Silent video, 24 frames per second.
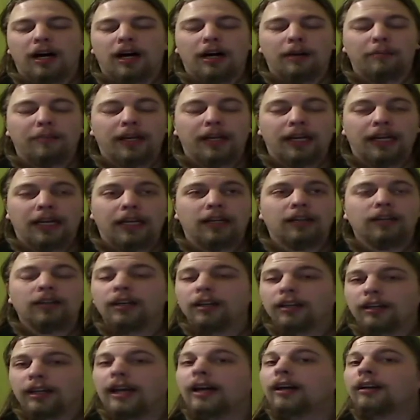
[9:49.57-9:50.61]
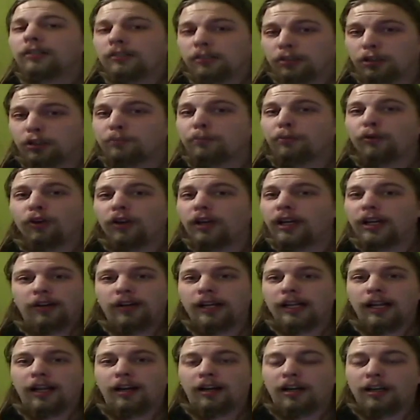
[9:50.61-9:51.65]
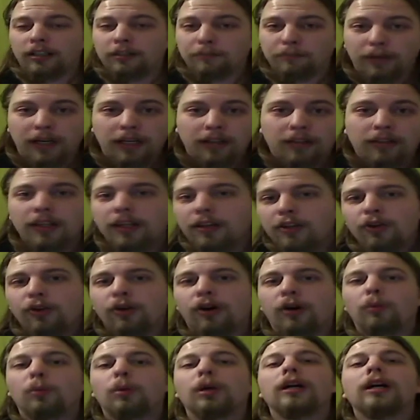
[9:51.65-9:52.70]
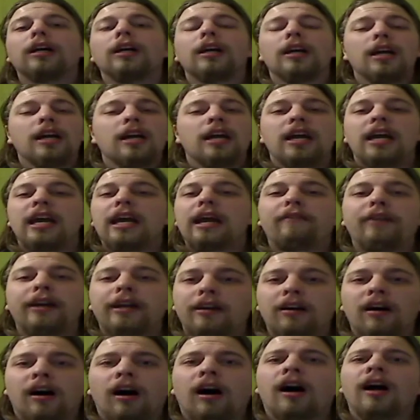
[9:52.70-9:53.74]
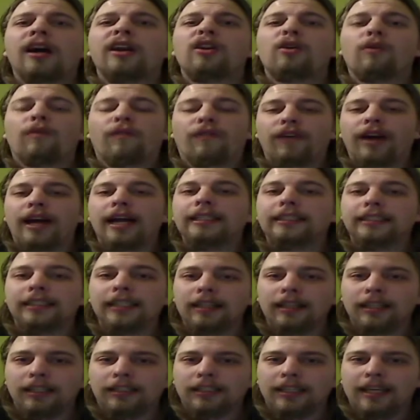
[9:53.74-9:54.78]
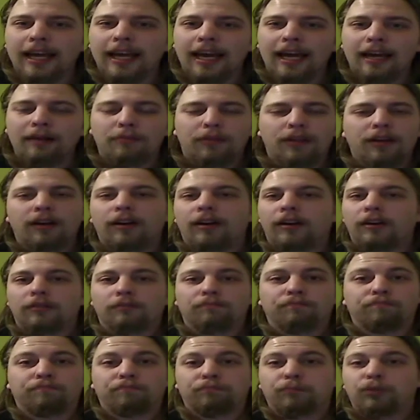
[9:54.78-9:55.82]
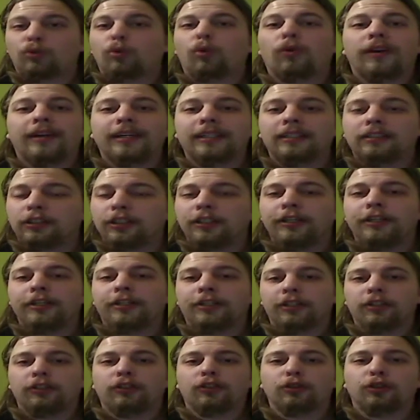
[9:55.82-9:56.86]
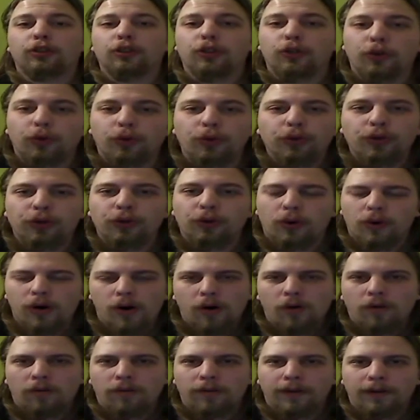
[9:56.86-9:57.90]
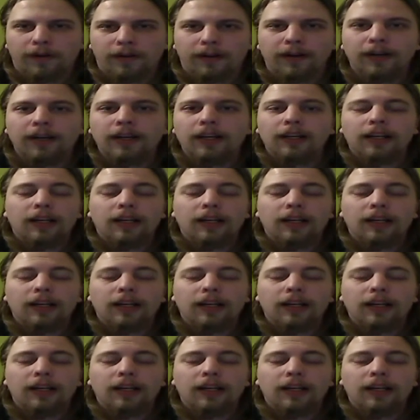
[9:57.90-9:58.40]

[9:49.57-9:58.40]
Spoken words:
I mean, yeah, spoiler alert, but you know, every guy you face in this game, they are guaranteed to screw you over.